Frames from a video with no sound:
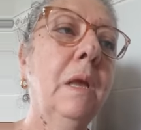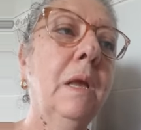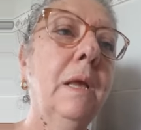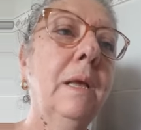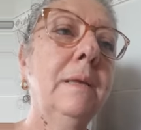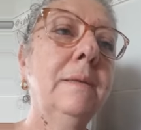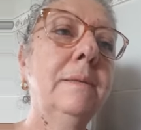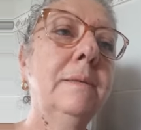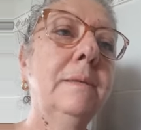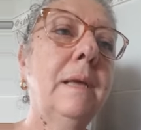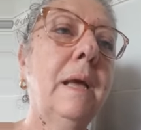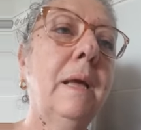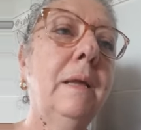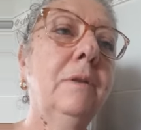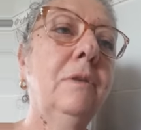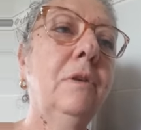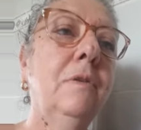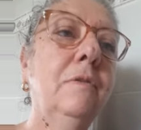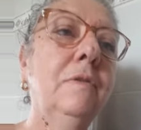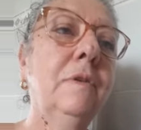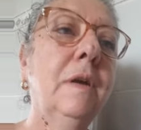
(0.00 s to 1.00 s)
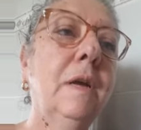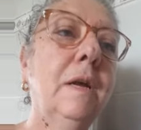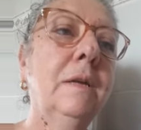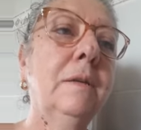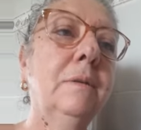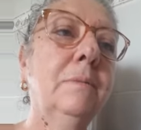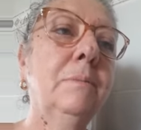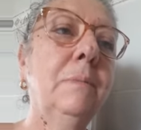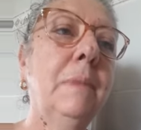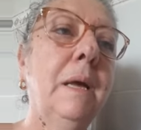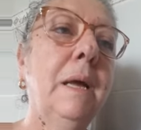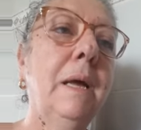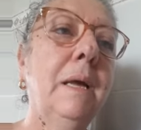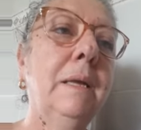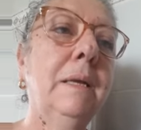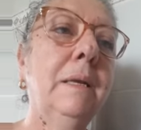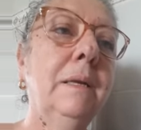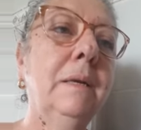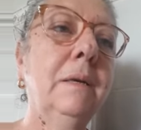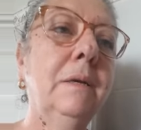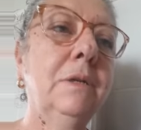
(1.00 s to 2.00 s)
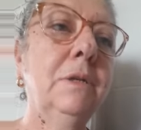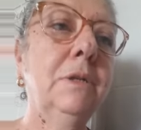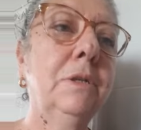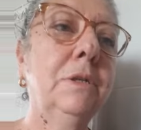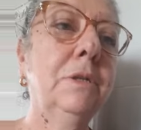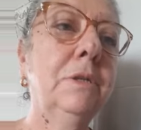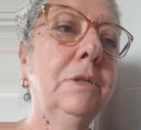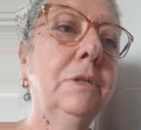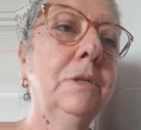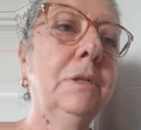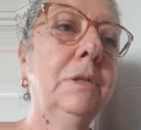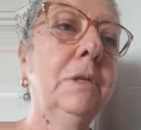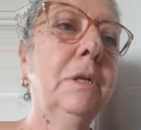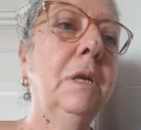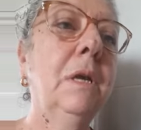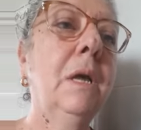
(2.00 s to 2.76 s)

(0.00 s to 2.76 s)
inside of heart, mind, heart